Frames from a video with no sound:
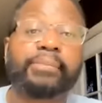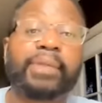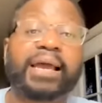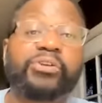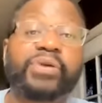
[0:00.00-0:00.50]

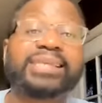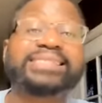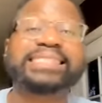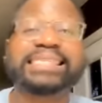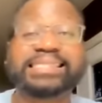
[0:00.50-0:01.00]
My
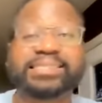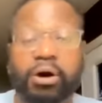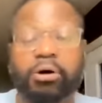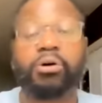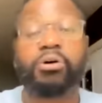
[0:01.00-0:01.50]
grace is
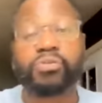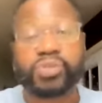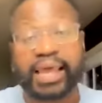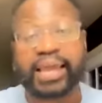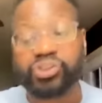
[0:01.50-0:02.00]
all
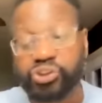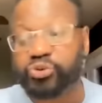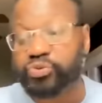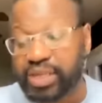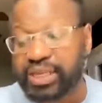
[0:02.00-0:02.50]
that
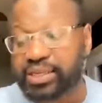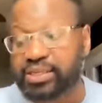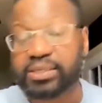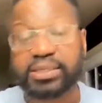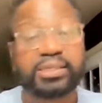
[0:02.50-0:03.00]
you
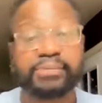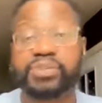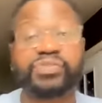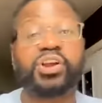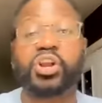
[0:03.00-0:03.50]
need,
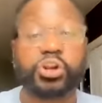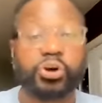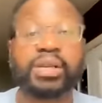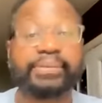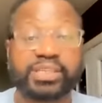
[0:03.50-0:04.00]
but there are no
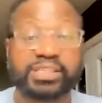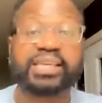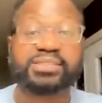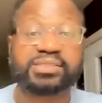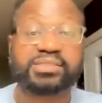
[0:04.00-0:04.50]

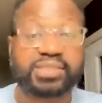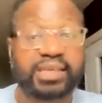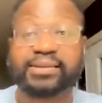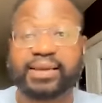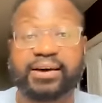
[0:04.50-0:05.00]
limitations
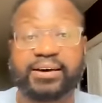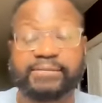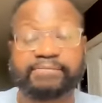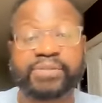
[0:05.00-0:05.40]
in God.